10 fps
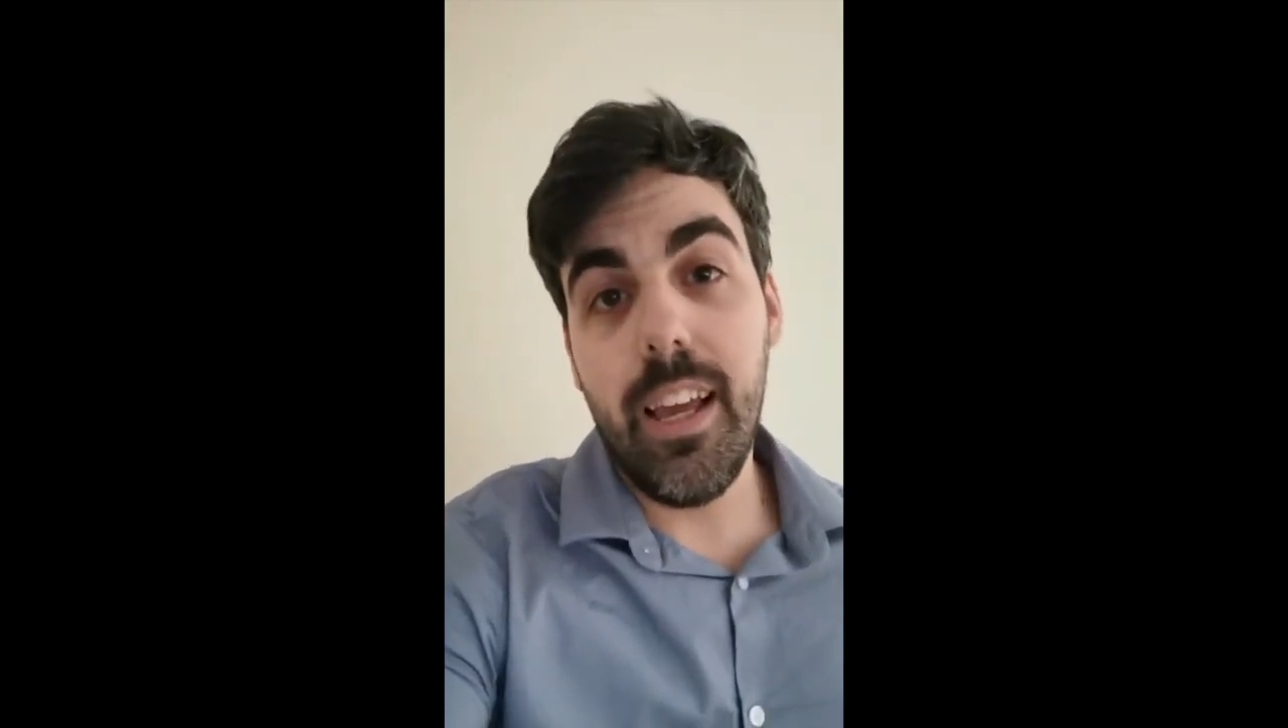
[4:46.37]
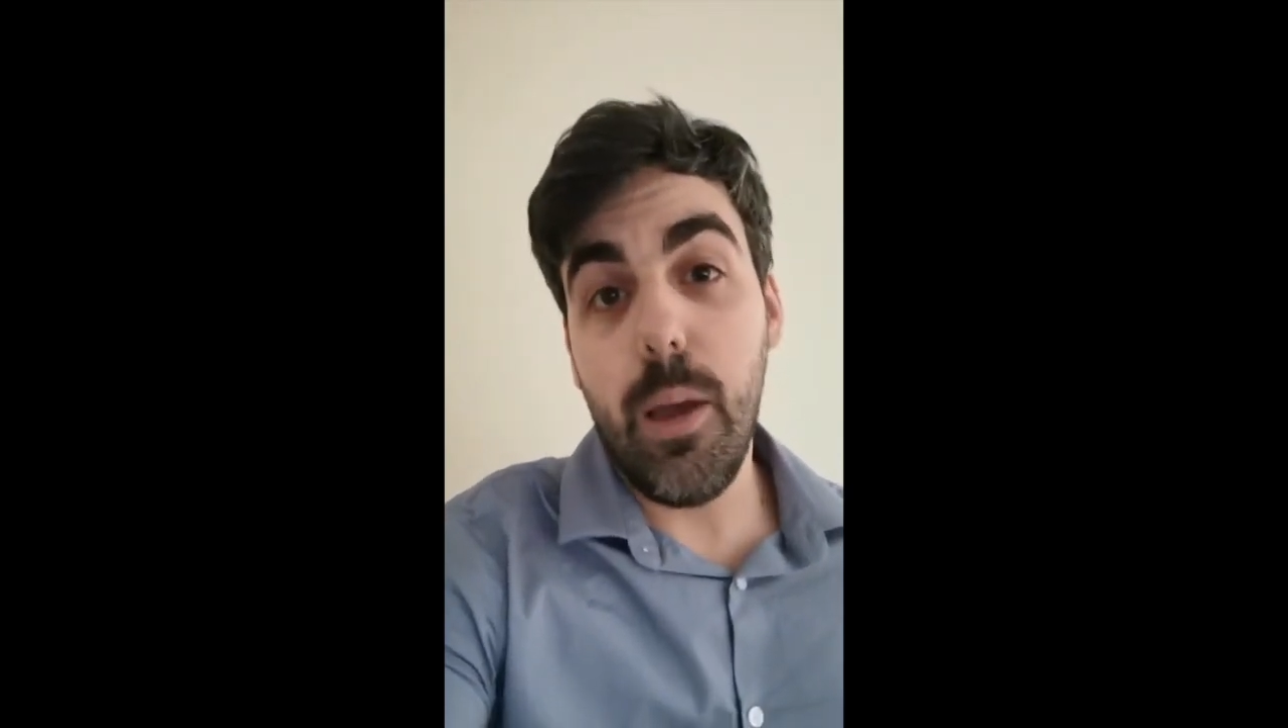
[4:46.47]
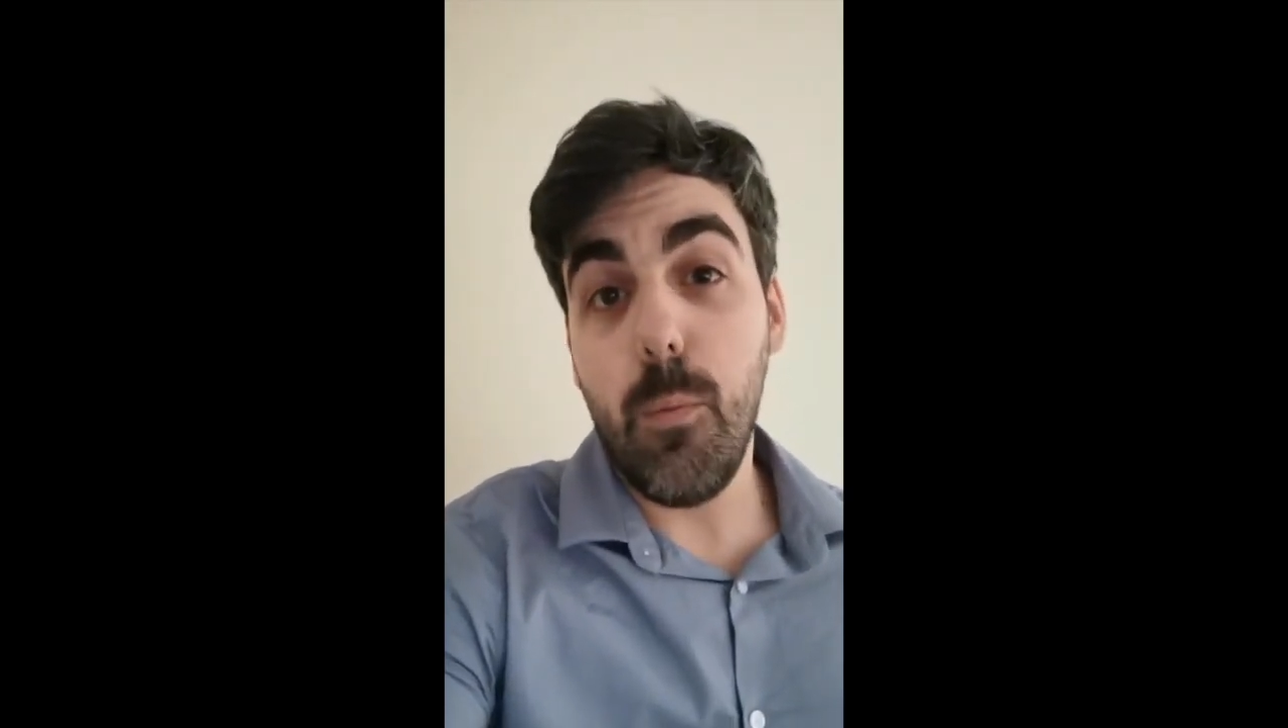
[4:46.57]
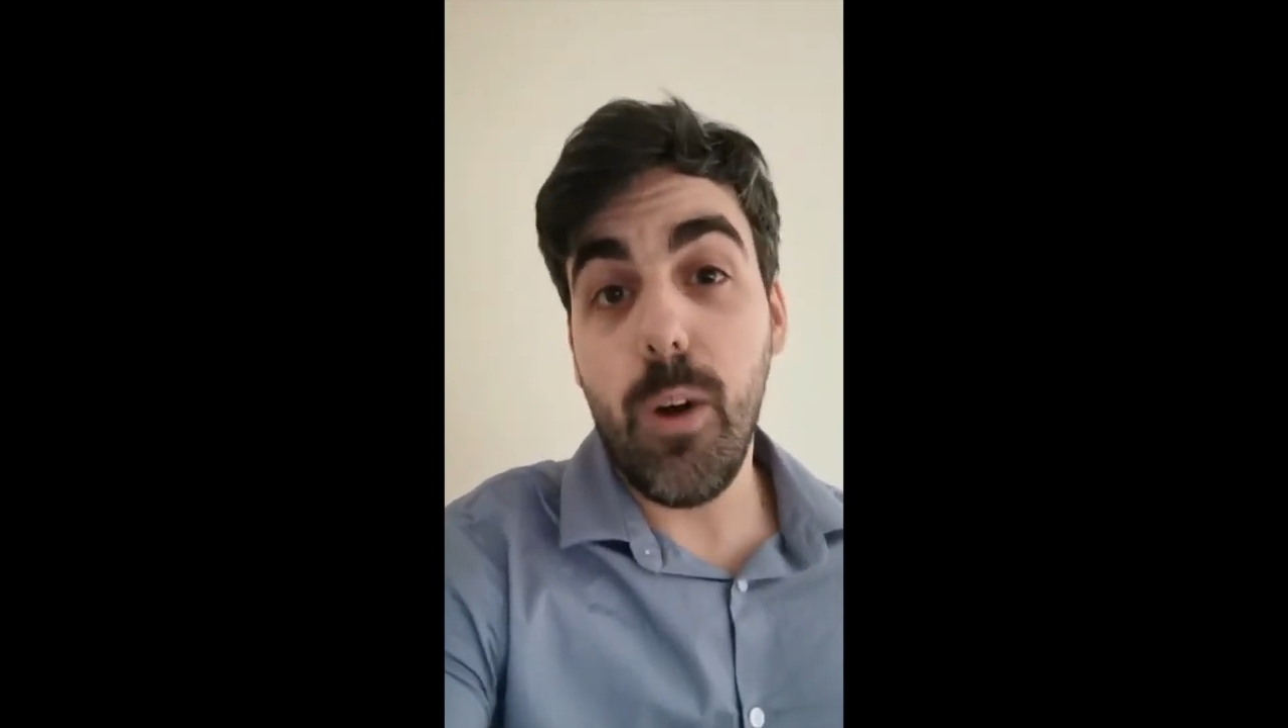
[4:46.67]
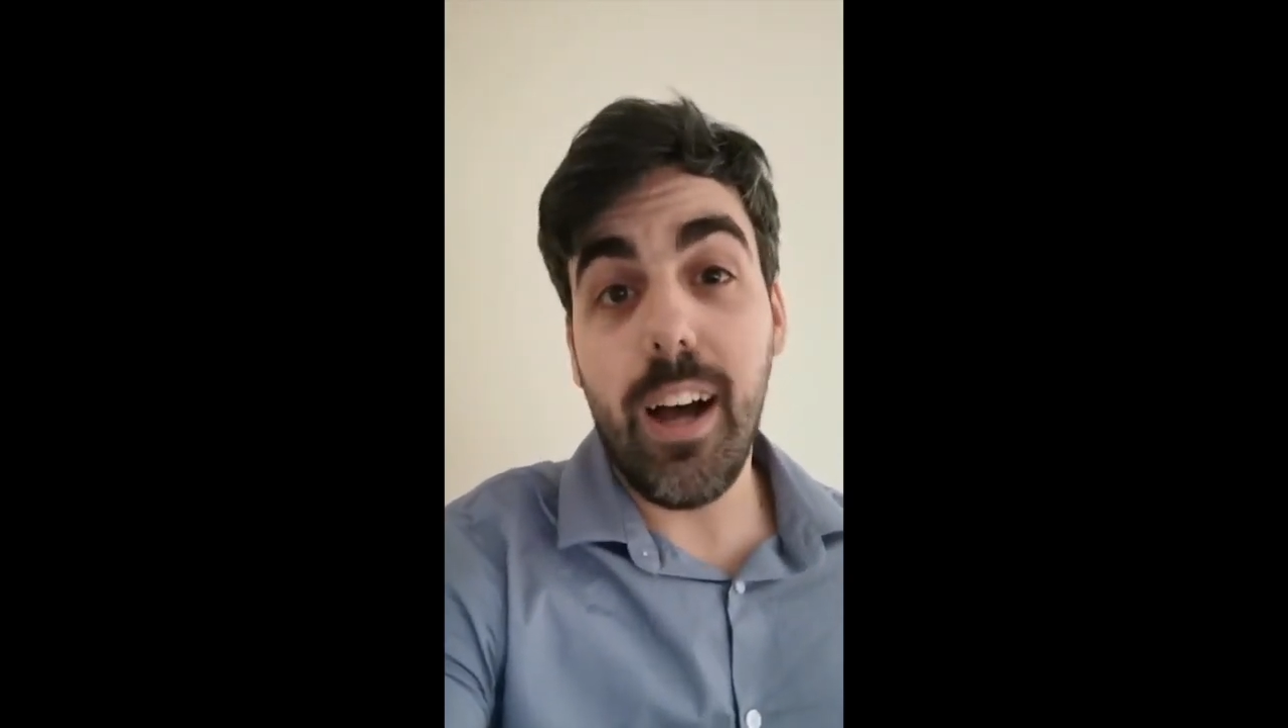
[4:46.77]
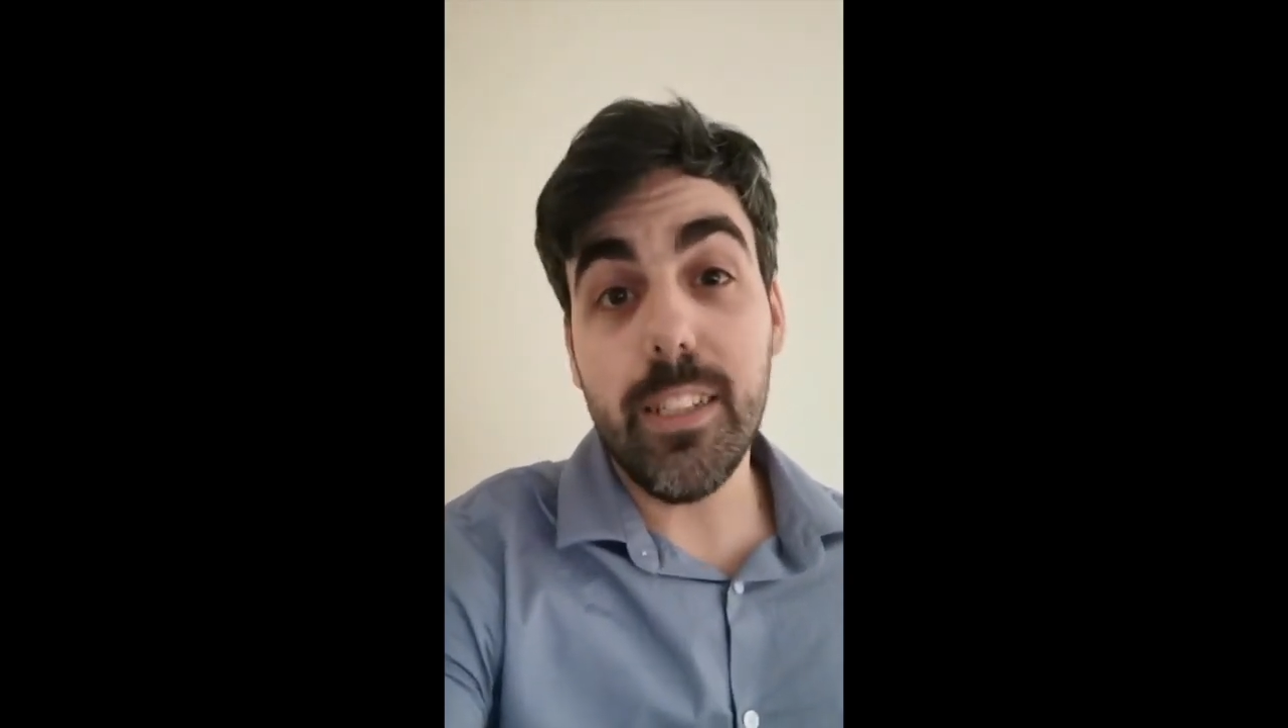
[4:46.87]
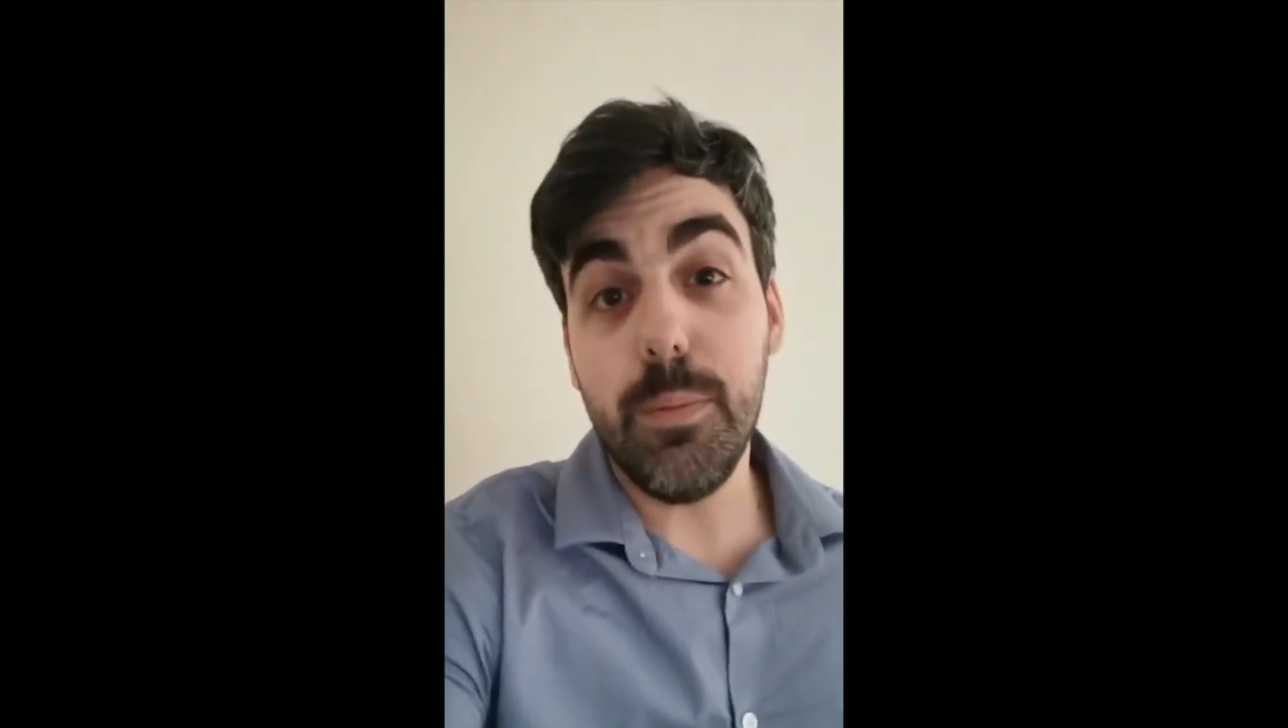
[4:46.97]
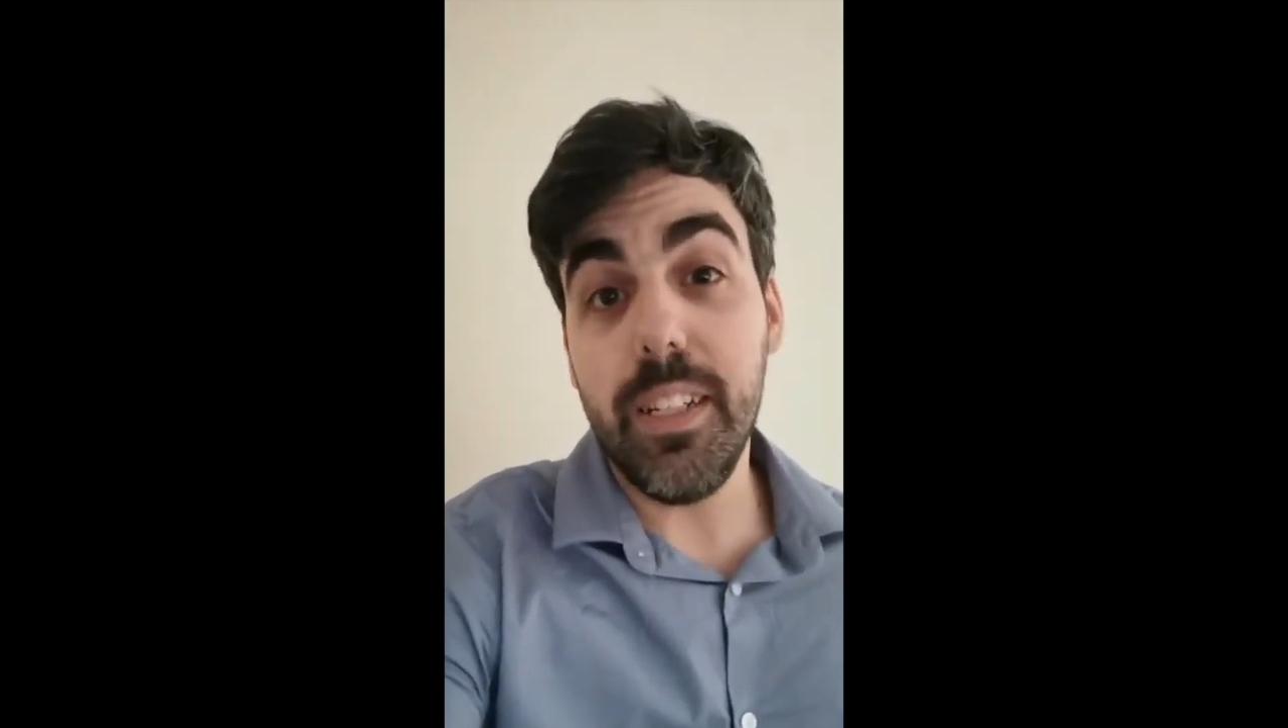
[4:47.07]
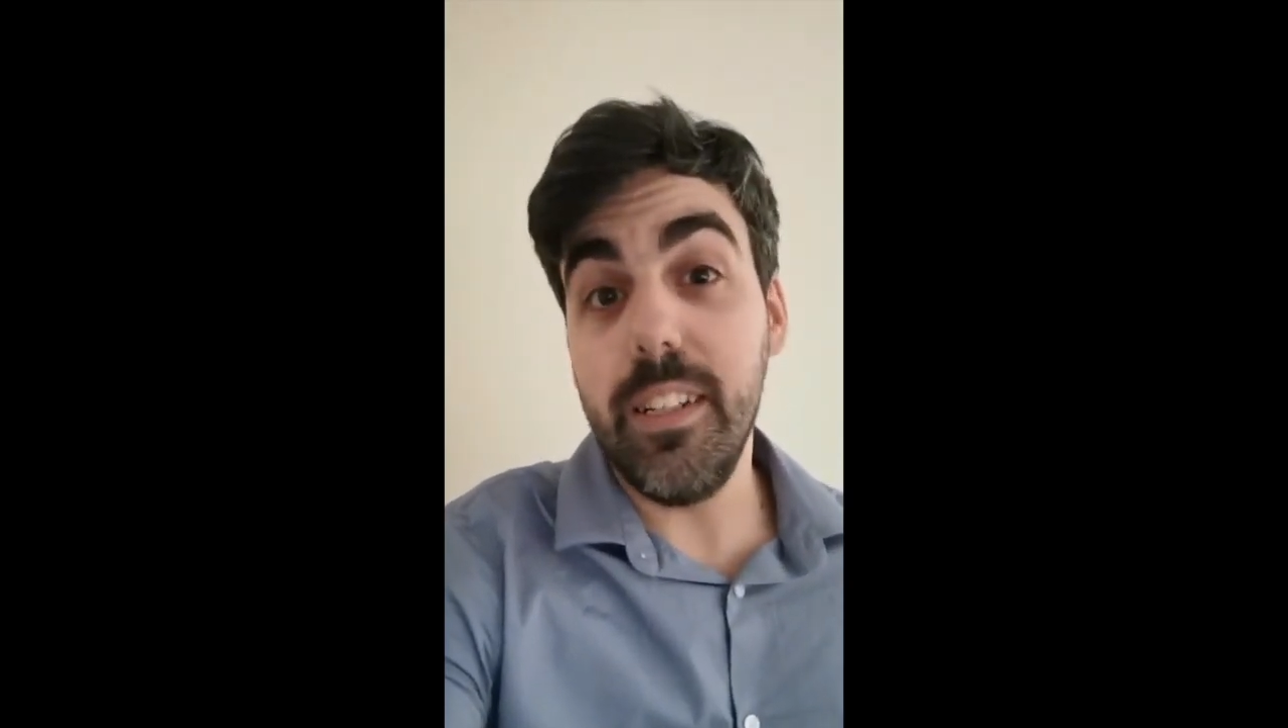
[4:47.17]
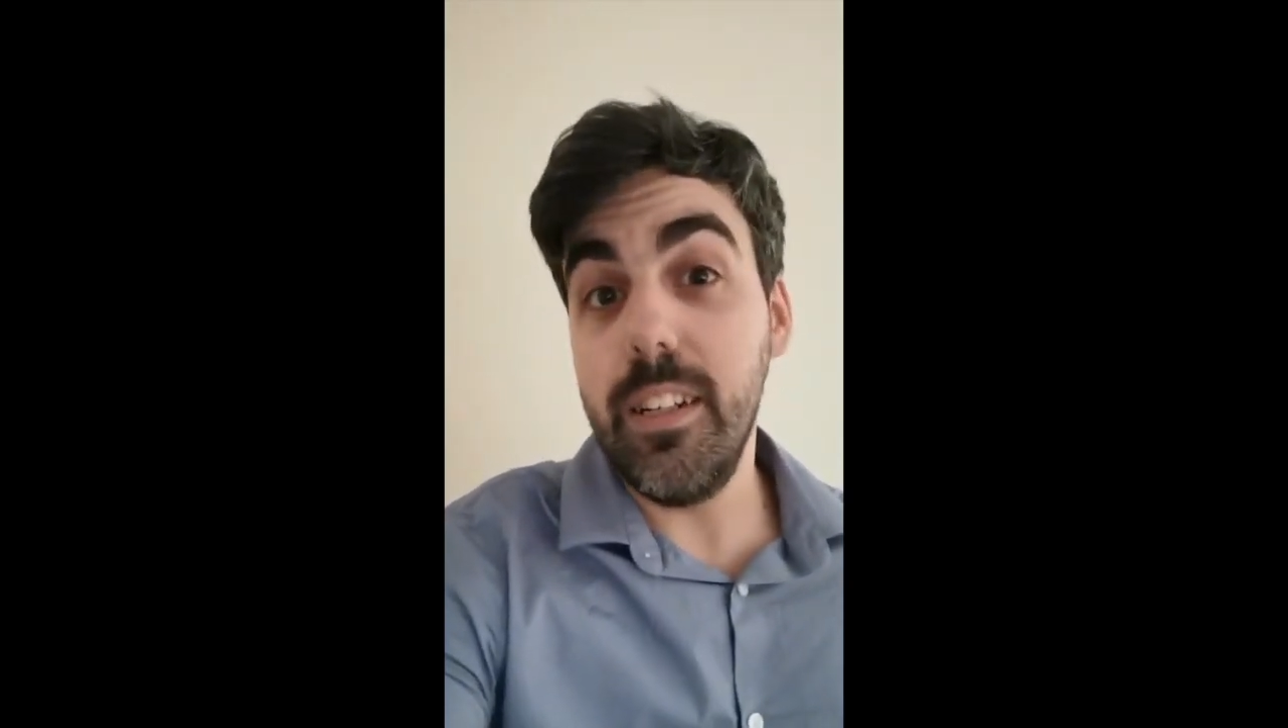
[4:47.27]
in what has
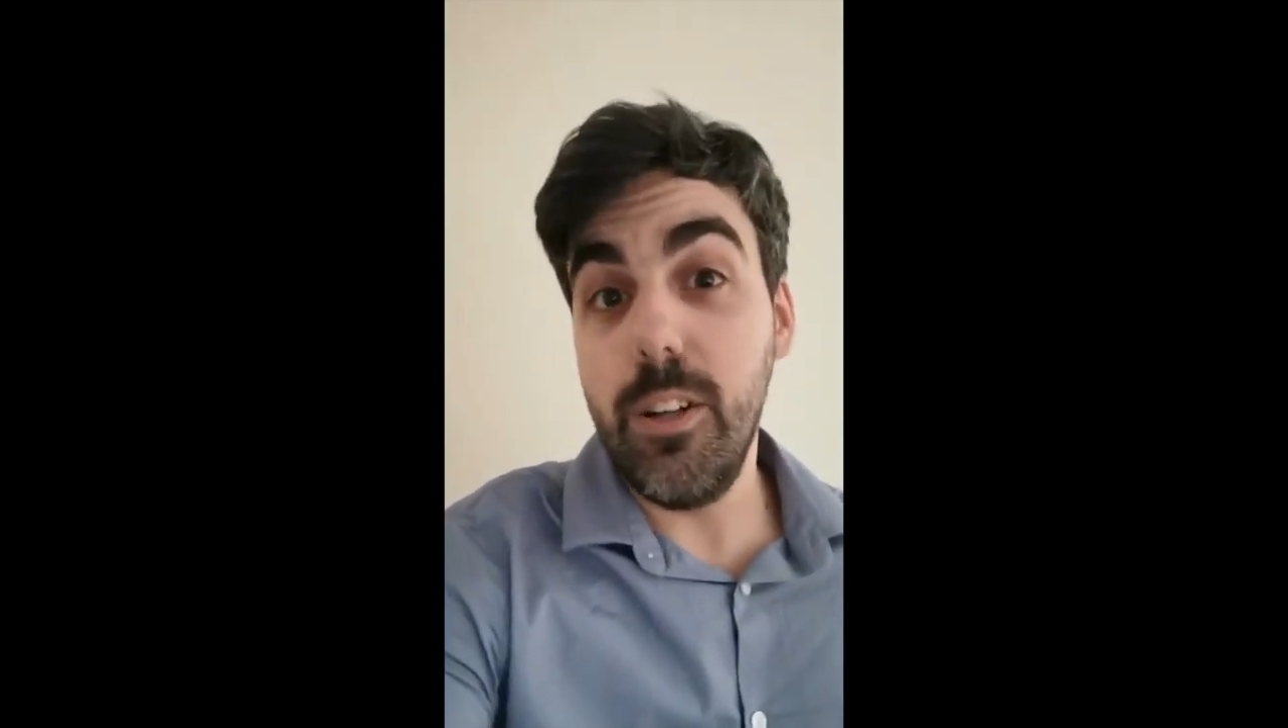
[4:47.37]
been